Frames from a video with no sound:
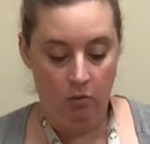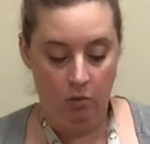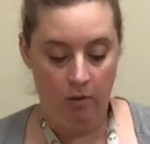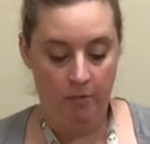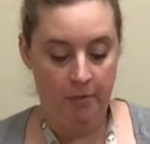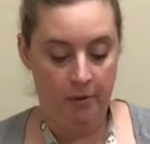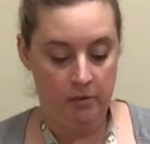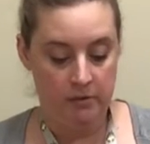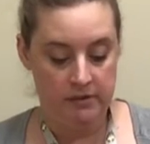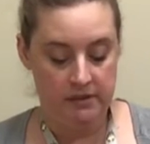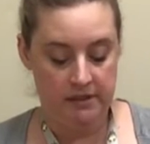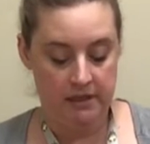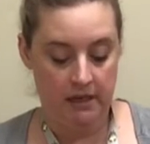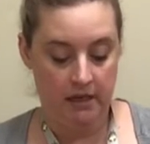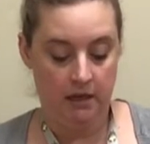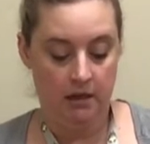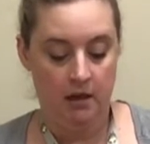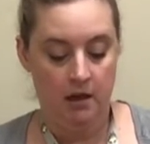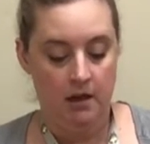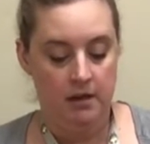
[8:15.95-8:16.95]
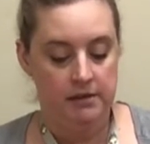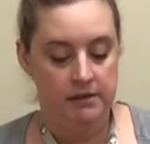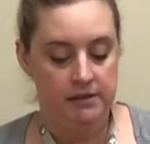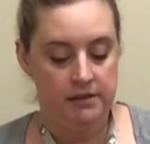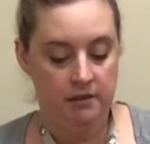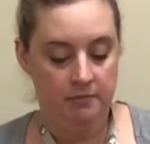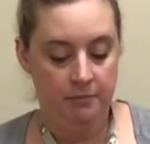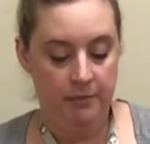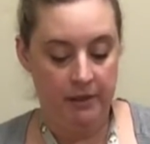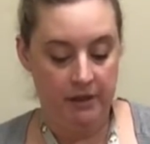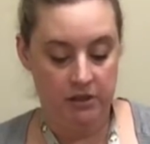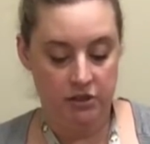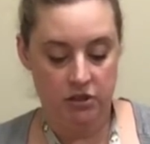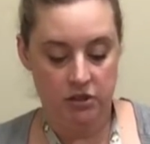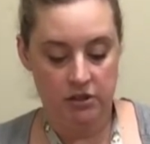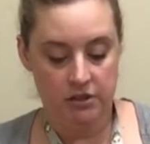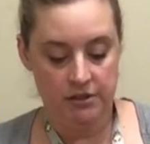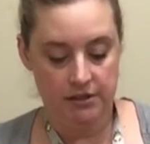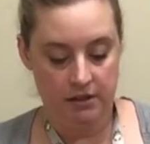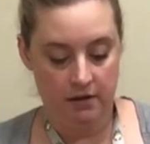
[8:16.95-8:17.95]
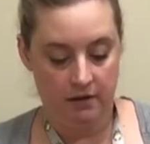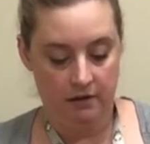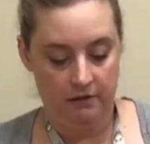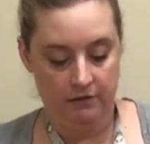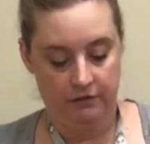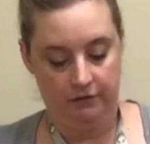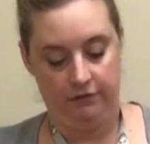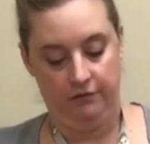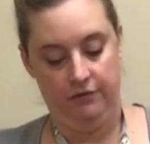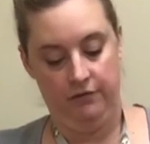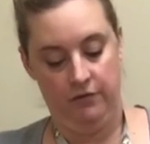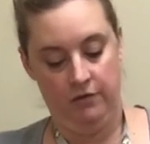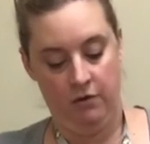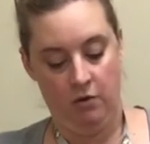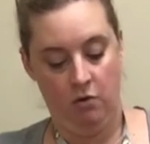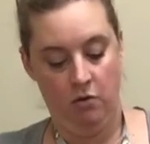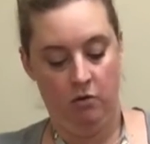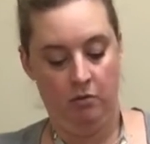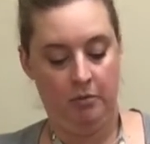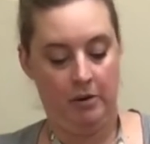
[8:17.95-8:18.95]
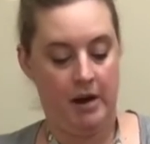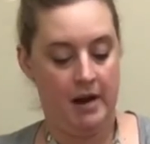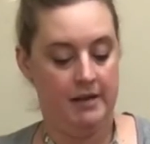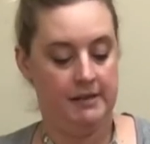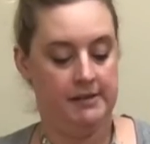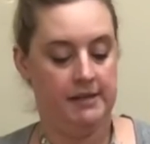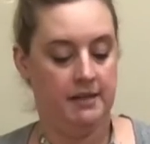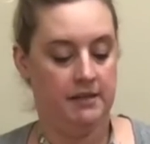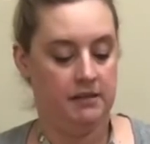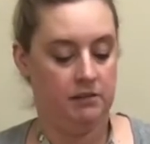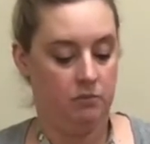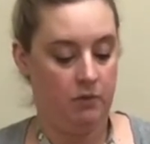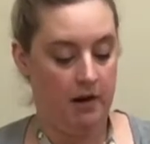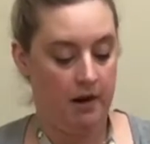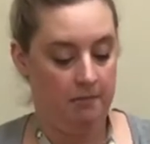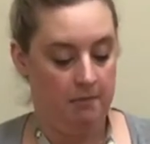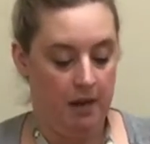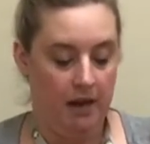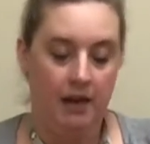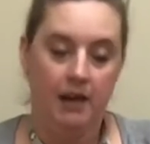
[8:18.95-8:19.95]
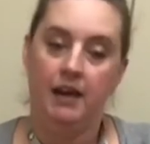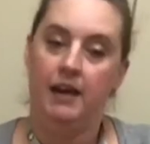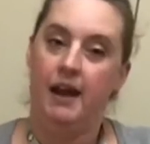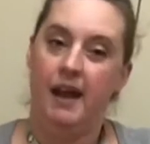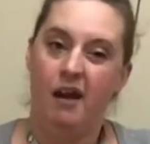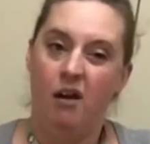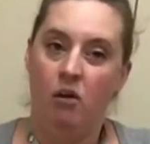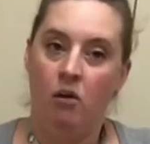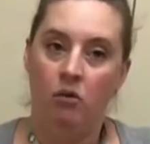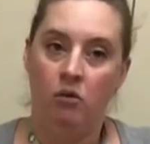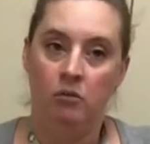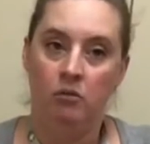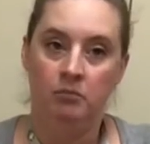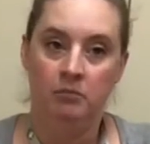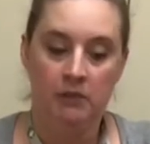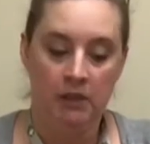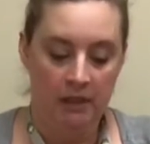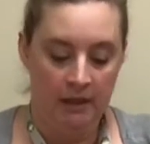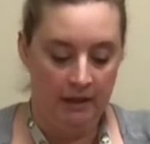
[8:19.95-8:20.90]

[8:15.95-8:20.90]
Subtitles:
or posting some pictures of the whole process when I made it at home,